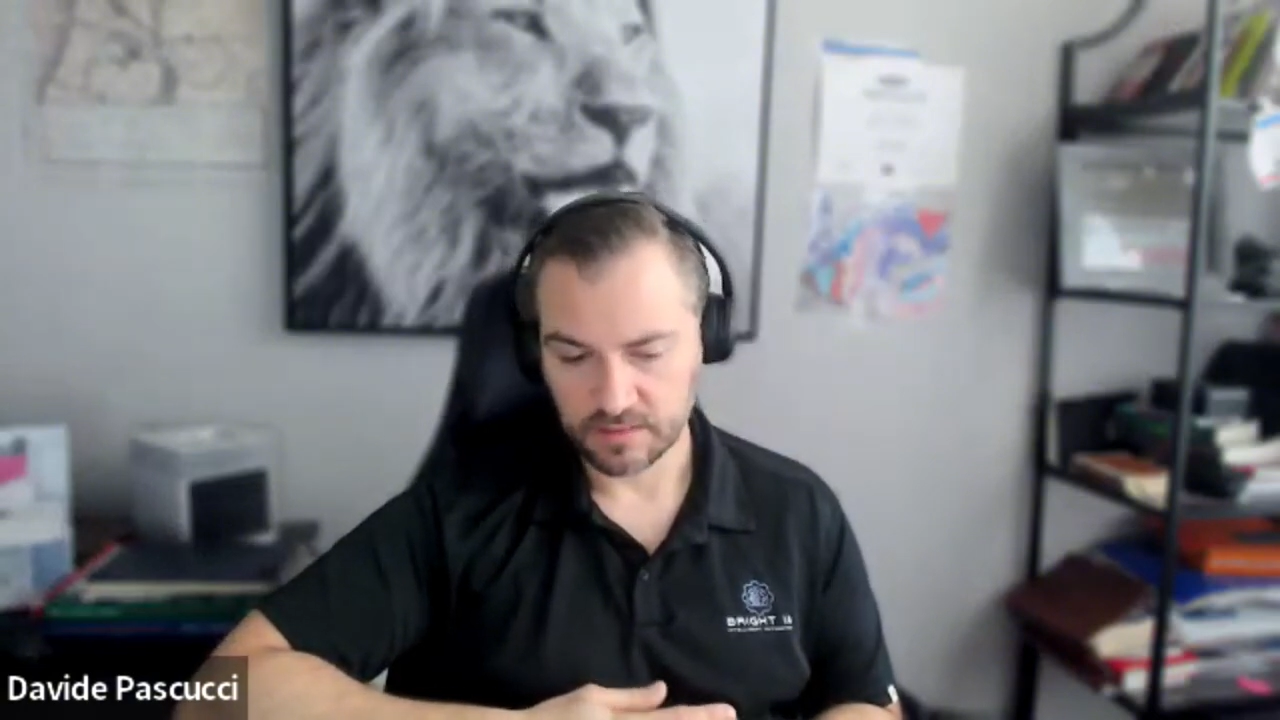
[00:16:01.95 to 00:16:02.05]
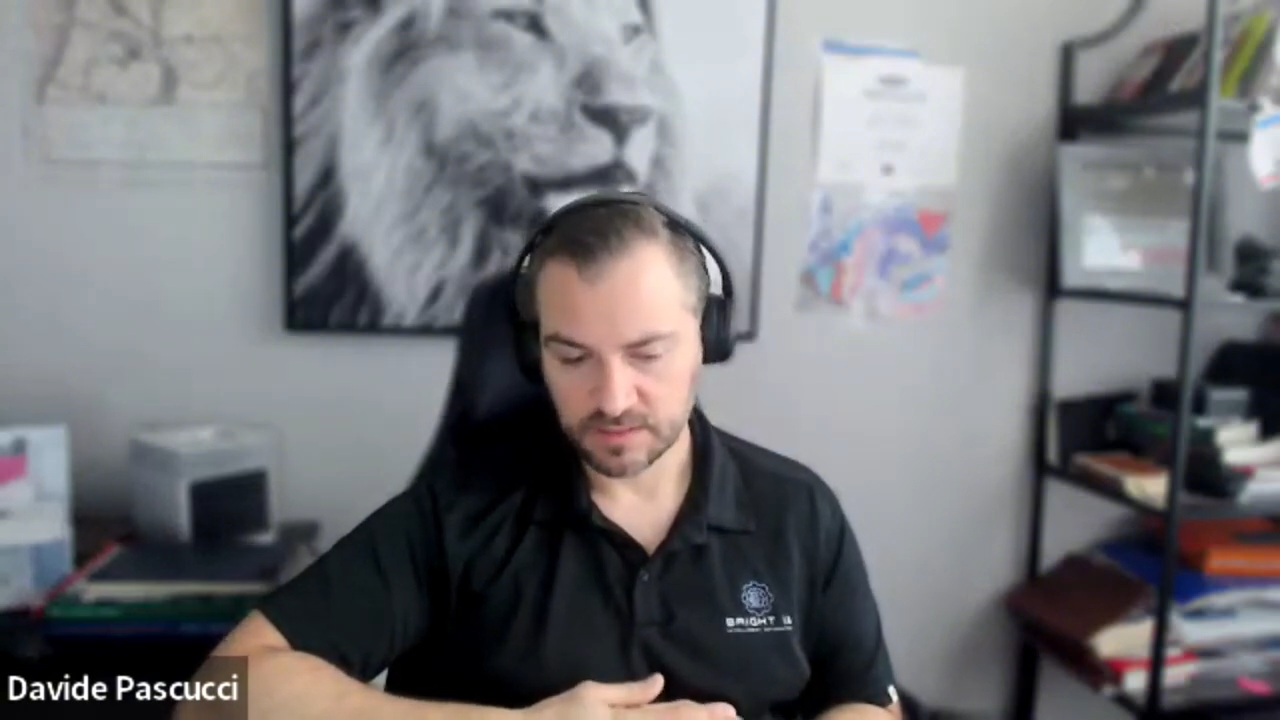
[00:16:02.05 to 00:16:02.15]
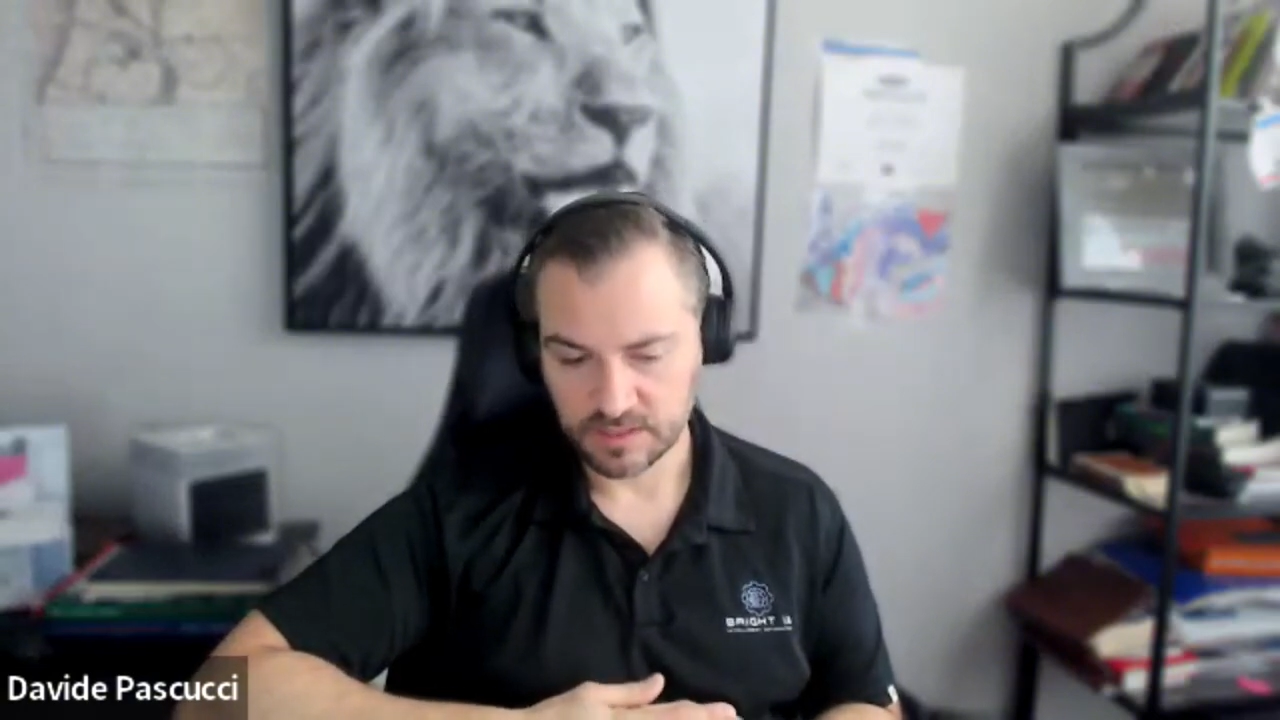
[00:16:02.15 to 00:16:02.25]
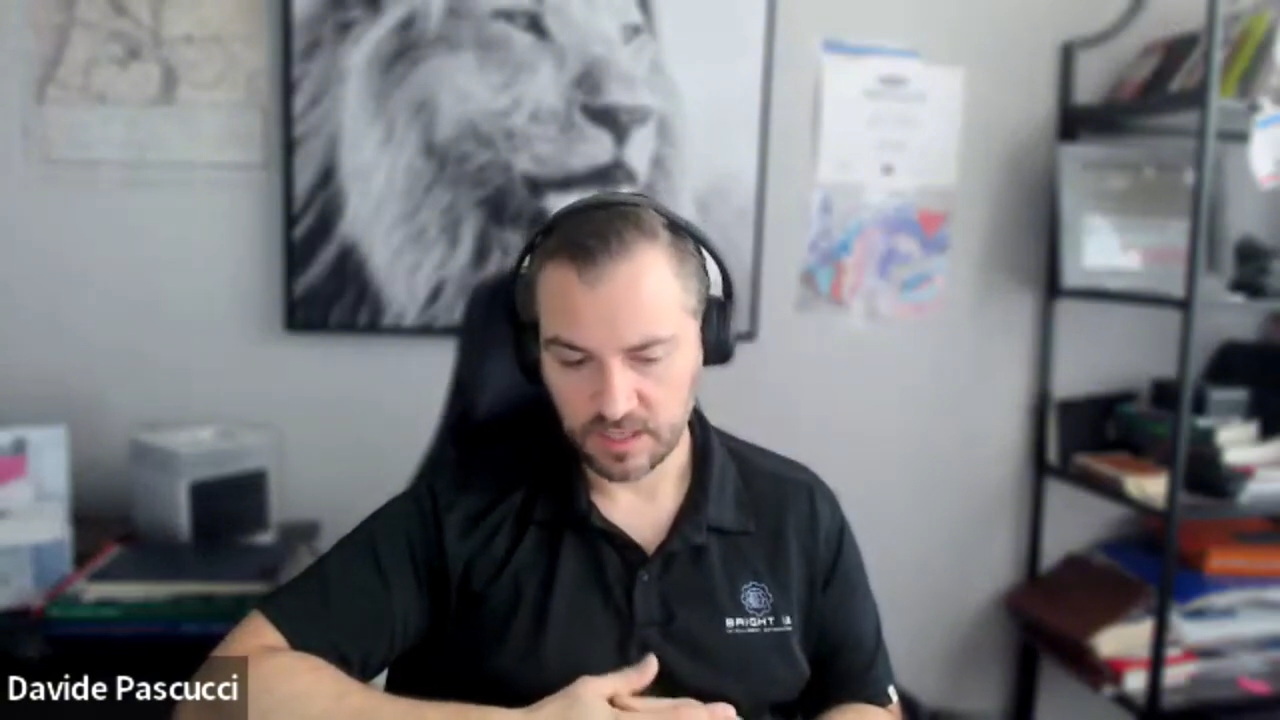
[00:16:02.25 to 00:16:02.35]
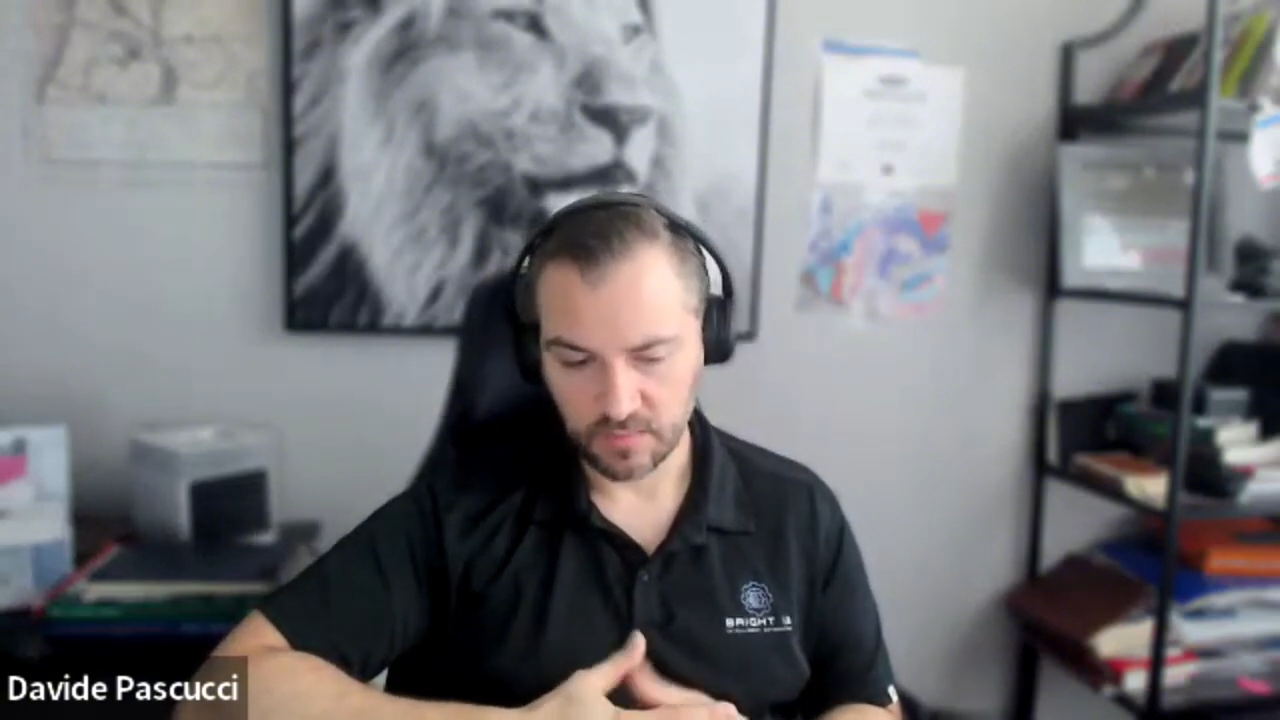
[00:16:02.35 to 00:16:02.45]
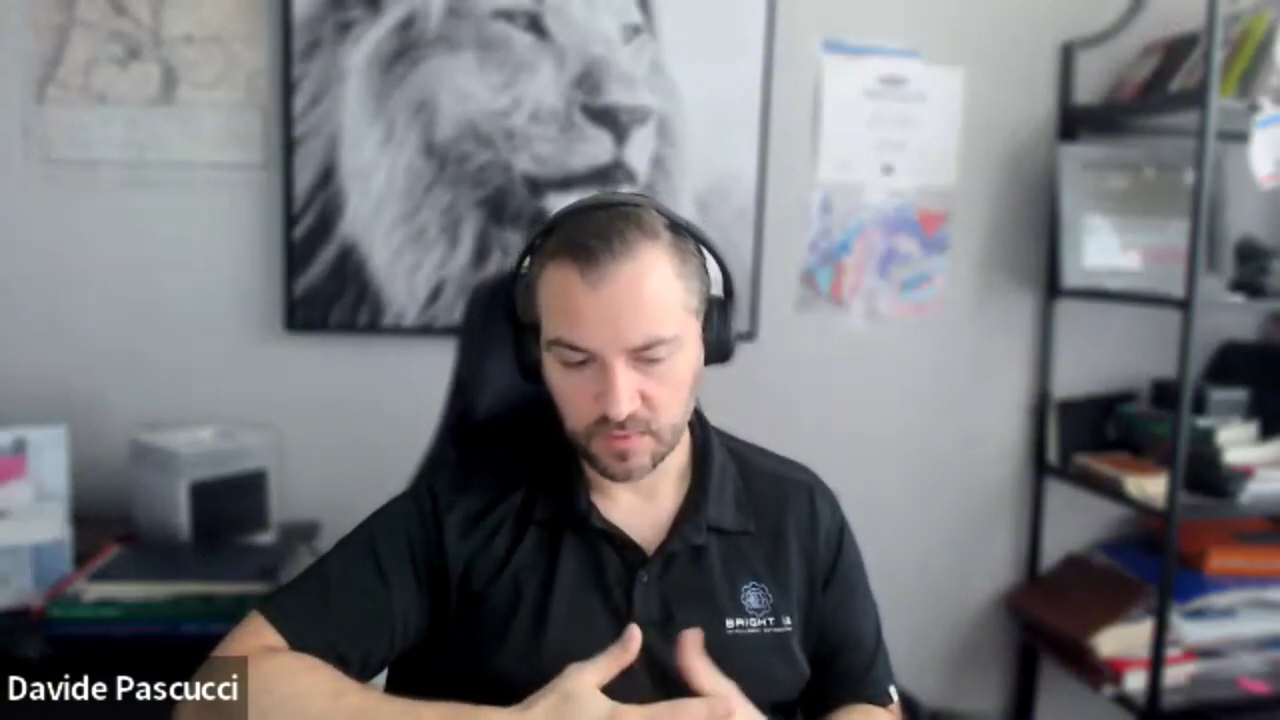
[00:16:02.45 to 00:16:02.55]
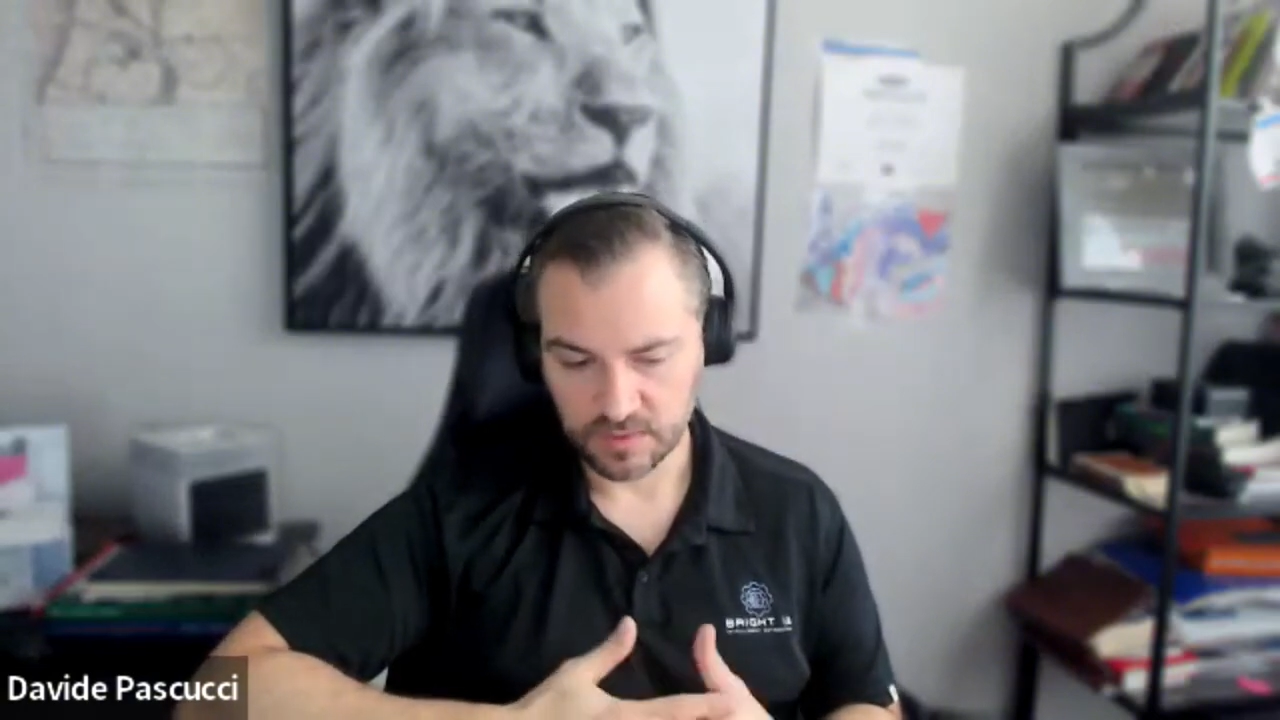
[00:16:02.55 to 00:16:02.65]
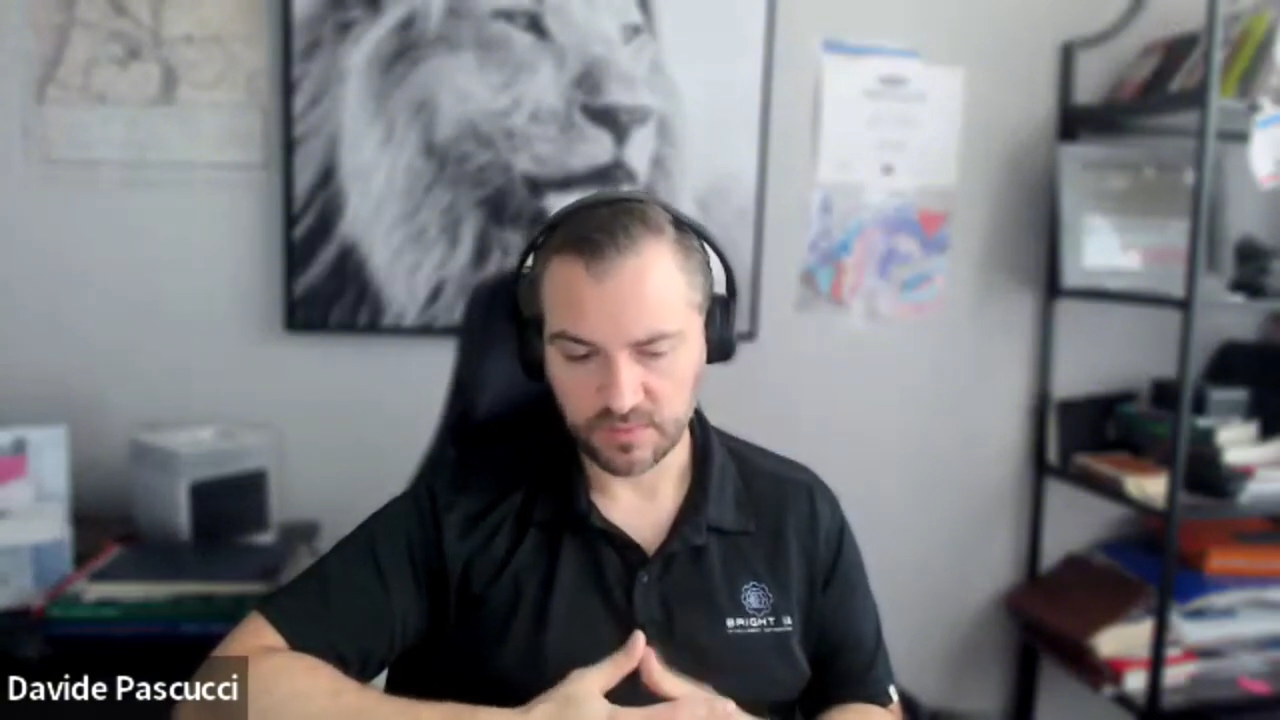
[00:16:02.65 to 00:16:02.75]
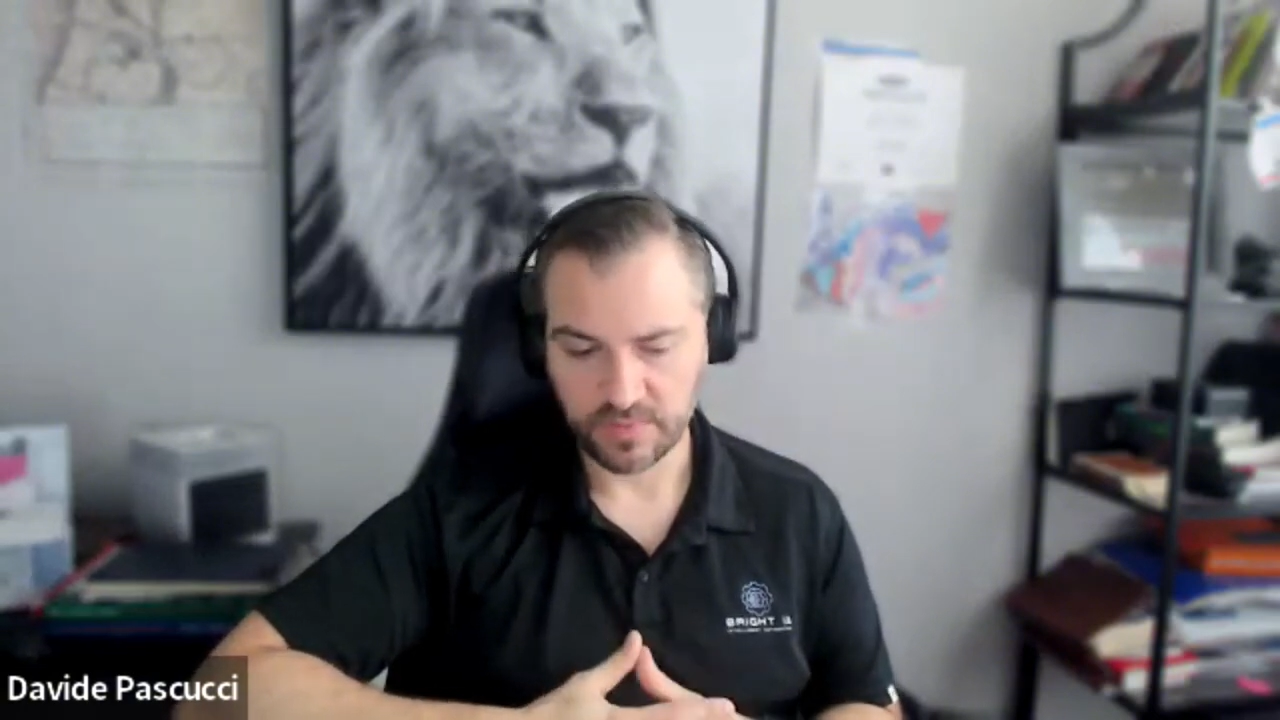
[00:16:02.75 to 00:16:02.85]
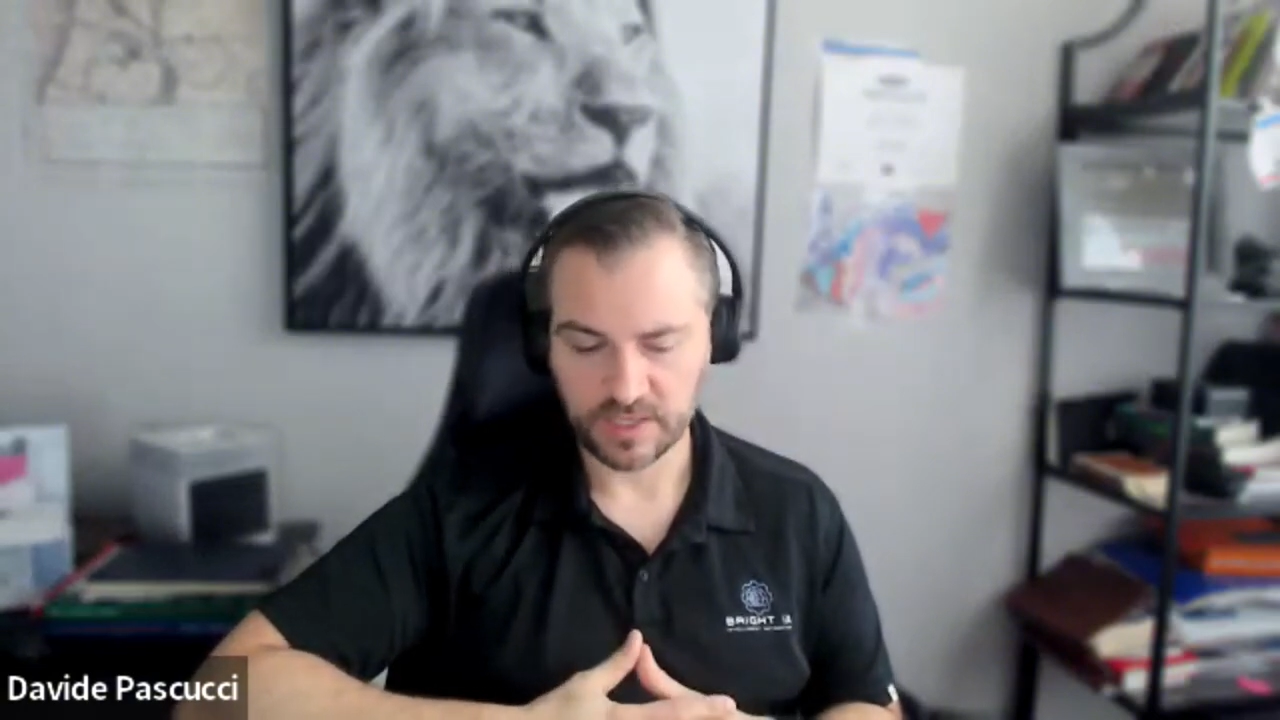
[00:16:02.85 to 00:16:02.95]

see what's the